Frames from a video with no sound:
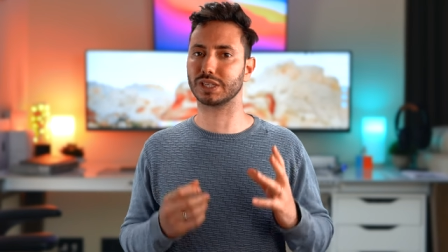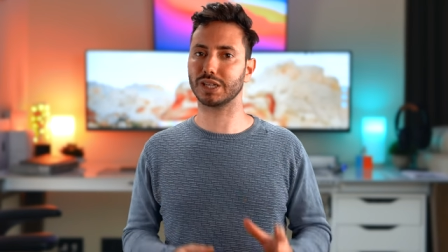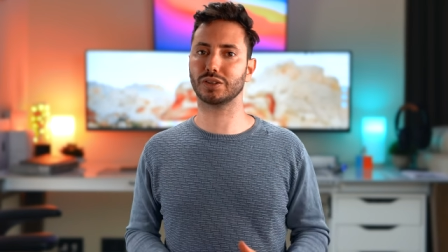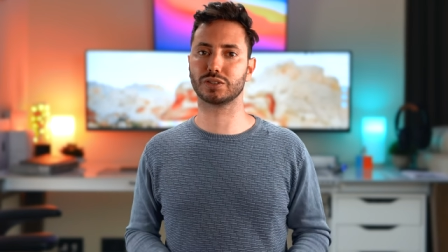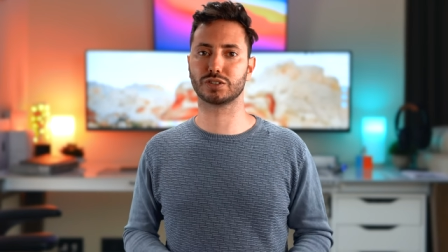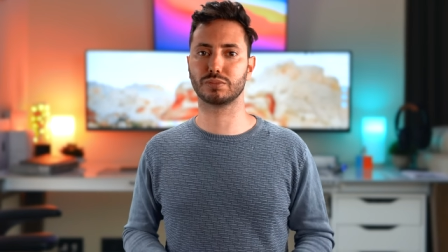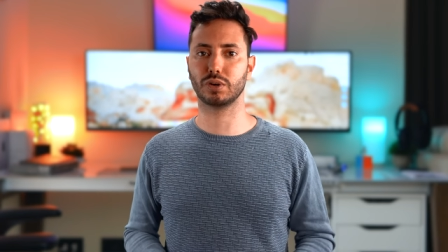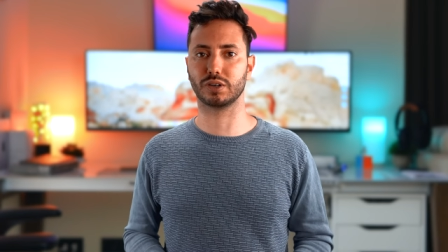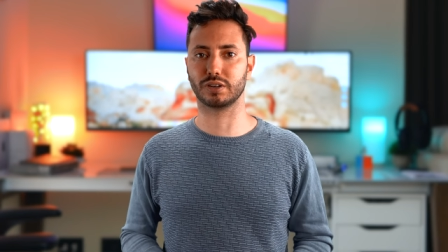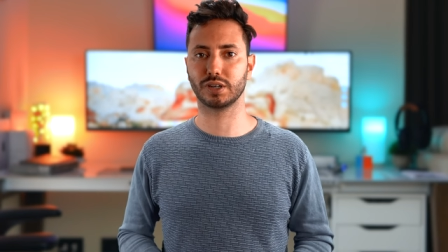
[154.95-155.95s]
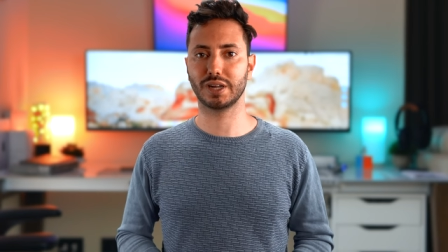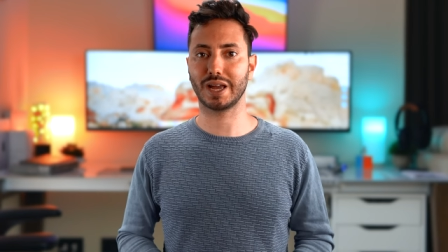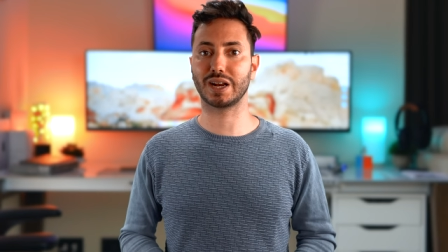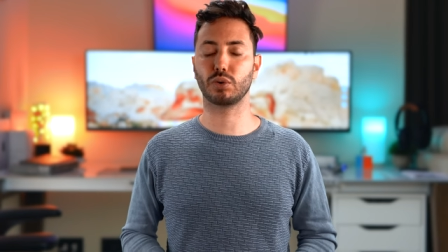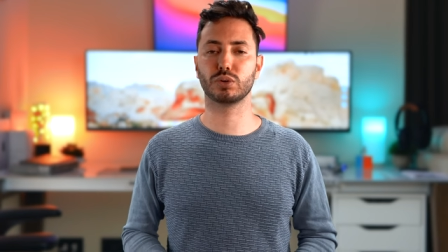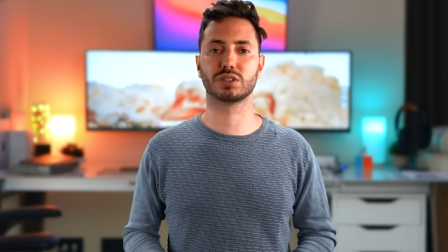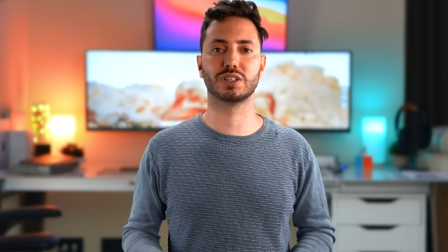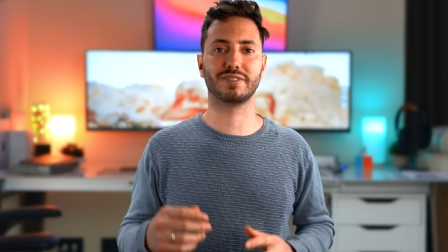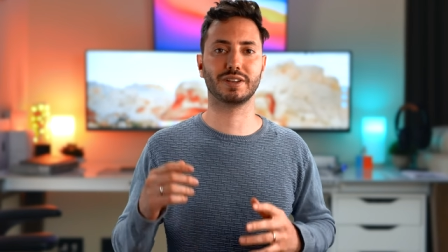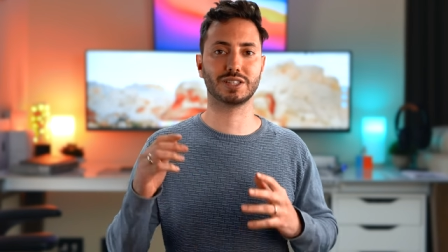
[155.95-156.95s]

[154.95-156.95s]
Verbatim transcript: a lot smaller and i was definitely